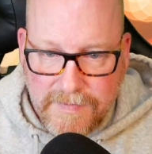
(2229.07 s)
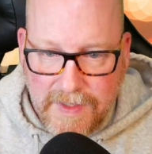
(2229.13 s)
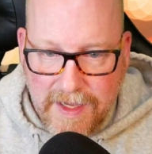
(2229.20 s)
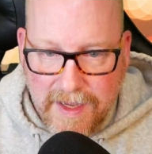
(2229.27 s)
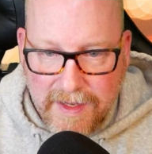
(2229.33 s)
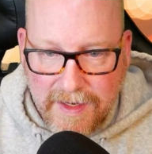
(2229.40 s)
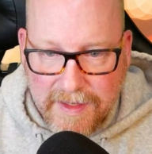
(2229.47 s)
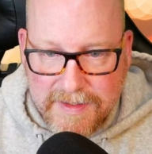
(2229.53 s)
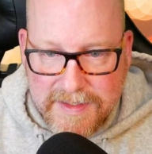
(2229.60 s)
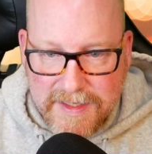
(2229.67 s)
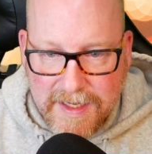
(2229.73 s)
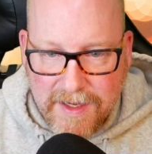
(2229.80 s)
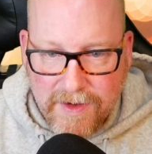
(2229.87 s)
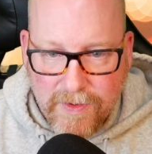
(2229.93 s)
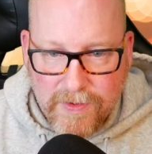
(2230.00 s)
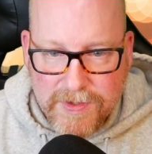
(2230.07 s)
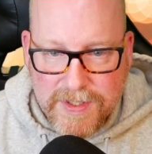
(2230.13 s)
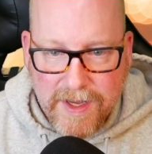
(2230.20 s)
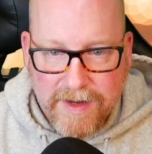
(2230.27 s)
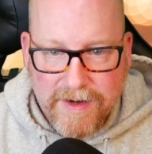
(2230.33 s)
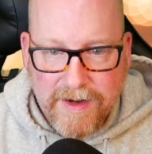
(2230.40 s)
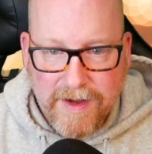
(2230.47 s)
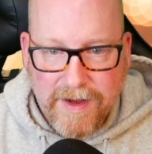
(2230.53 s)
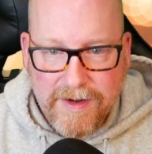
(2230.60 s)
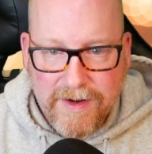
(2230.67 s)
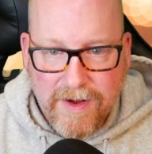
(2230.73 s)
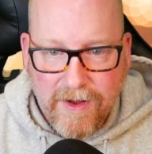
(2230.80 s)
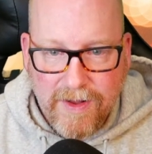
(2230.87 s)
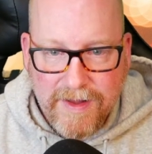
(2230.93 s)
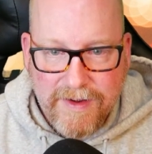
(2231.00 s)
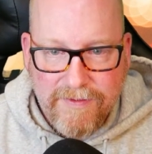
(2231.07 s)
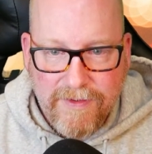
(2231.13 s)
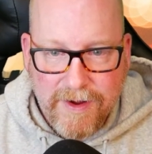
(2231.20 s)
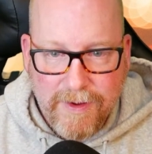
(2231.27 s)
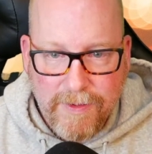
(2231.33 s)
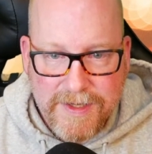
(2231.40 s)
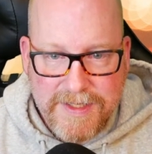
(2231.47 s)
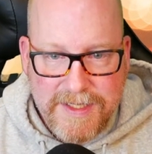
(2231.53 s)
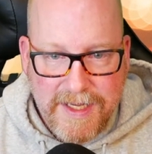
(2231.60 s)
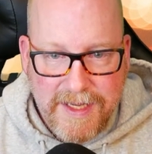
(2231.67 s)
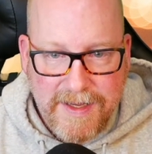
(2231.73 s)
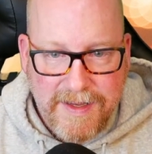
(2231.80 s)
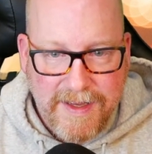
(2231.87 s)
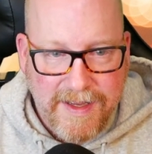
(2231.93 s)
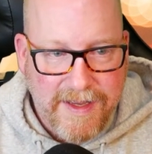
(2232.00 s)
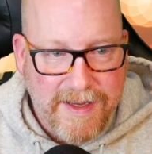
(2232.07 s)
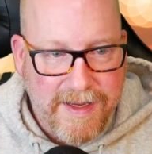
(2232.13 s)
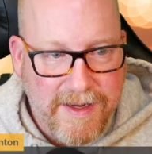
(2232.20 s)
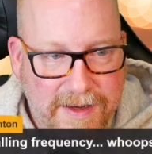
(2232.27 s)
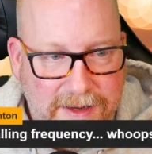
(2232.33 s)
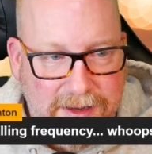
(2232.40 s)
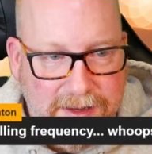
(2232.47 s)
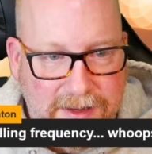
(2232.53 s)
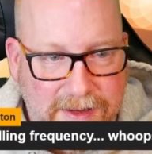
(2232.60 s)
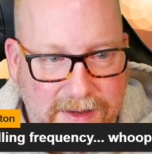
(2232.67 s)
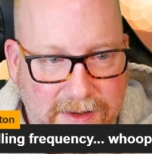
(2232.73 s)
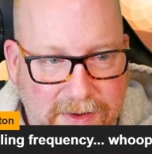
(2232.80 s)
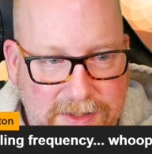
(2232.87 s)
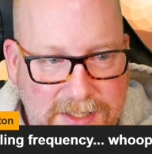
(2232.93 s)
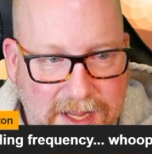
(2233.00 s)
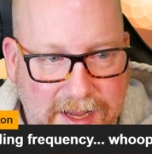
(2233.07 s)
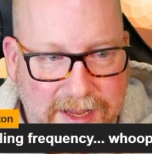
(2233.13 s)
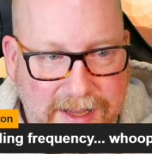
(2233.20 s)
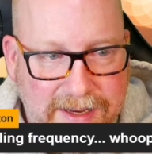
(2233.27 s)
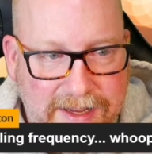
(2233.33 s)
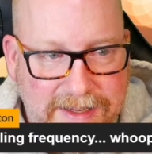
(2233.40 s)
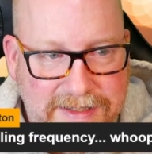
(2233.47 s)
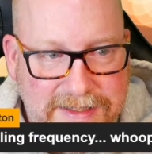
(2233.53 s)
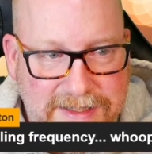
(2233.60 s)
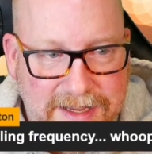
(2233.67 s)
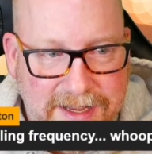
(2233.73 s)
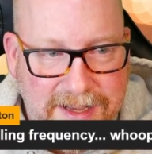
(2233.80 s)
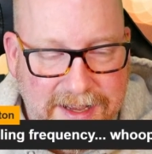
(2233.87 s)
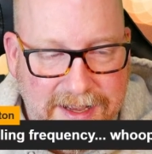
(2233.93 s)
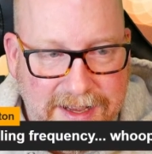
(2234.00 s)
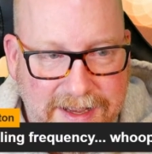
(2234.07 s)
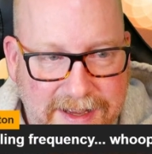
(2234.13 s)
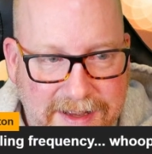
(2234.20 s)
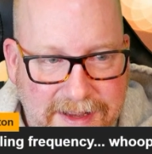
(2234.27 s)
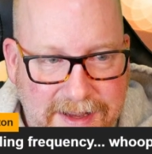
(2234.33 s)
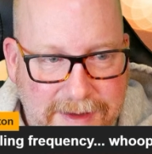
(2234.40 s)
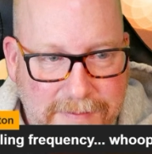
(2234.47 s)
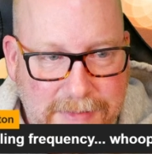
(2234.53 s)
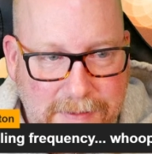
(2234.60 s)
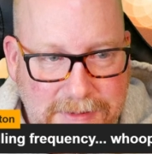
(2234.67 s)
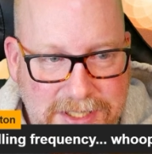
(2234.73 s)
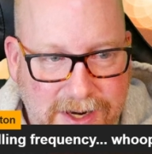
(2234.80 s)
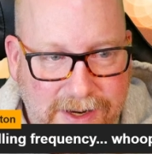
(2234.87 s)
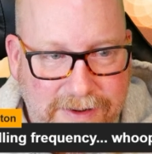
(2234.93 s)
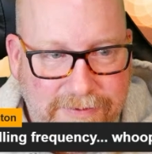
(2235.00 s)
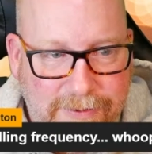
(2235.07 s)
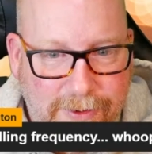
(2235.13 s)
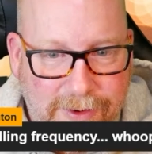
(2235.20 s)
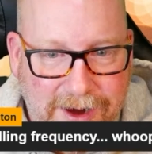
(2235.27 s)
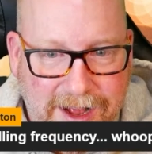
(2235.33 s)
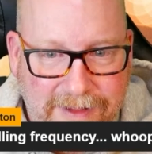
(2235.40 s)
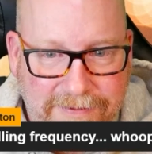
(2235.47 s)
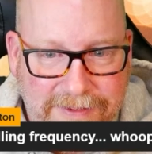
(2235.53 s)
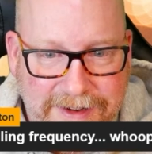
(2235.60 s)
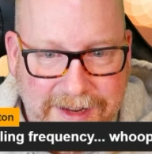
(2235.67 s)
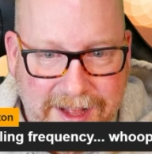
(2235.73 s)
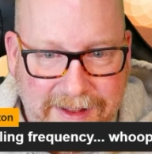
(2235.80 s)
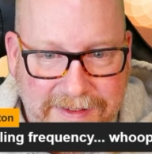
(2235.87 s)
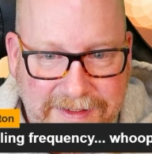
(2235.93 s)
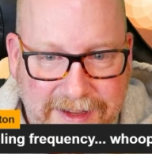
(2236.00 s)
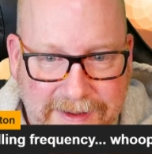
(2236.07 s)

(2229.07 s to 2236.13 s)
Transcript: And let's see who's on calling frequency. Looks like it is Papa Charlie 4 Alpha Delta.